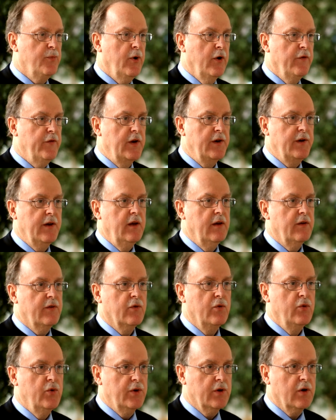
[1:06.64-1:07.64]
poverty
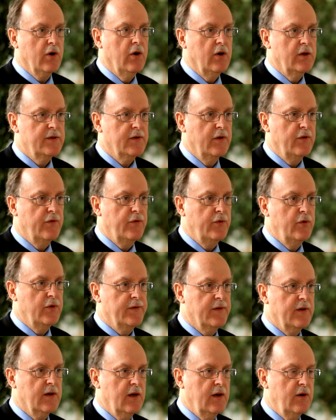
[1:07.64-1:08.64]
is root cause of food
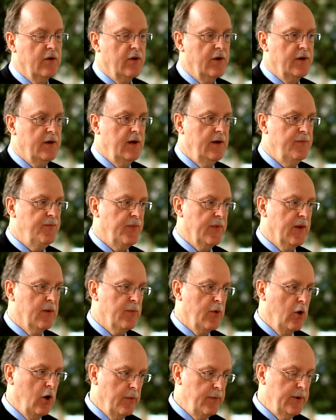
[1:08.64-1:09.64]
security
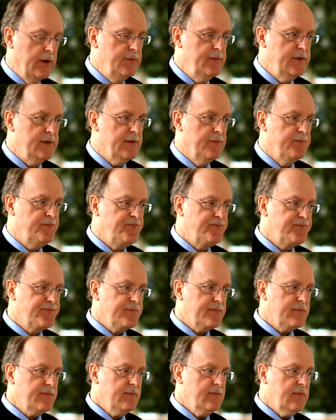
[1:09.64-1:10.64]
problems.
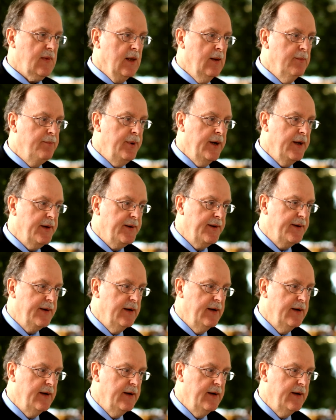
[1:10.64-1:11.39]
But